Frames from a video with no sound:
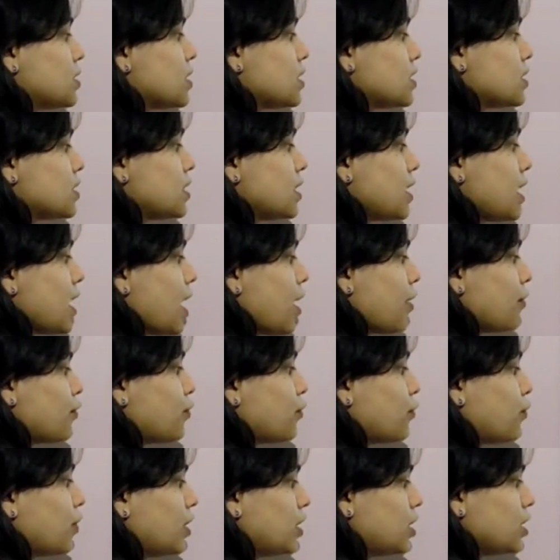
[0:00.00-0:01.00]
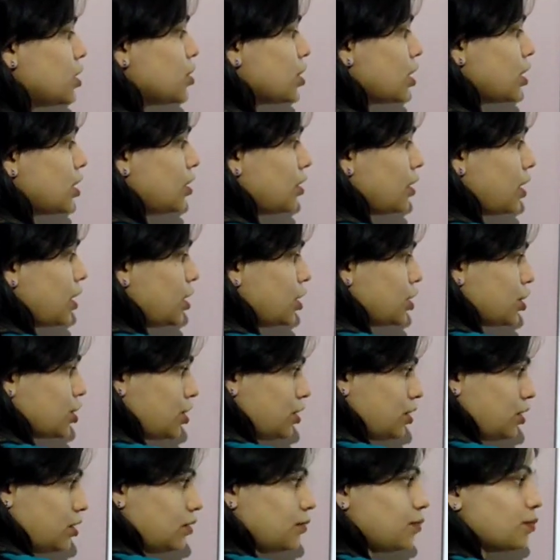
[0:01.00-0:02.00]
this is the F1
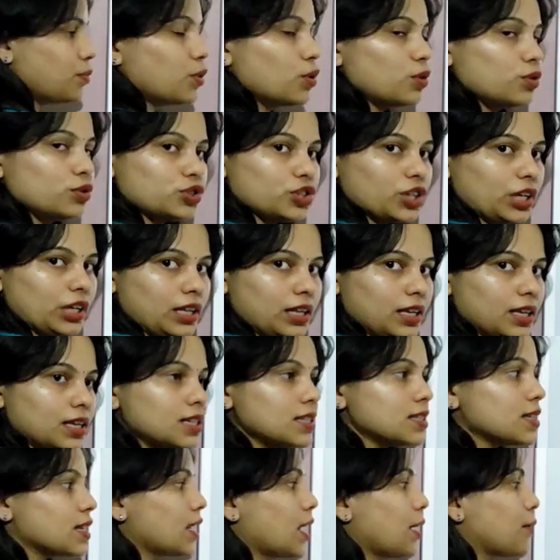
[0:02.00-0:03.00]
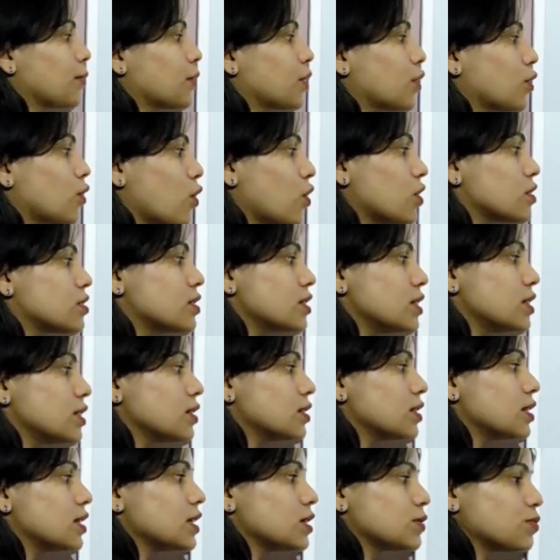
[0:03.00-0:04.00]
generation progenies and I am
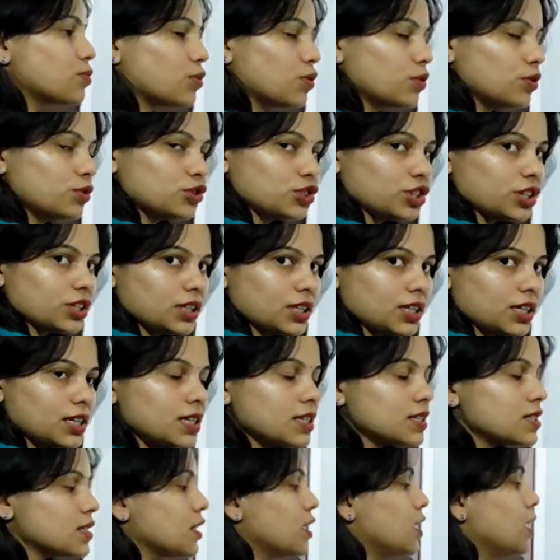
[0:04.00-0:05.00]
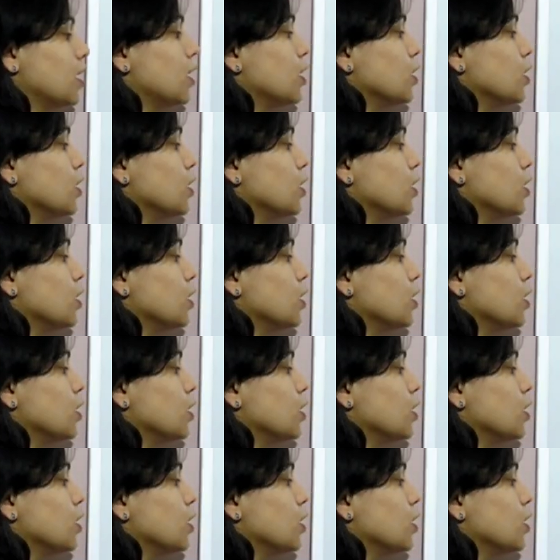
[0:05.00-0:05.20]
crossing these progenies.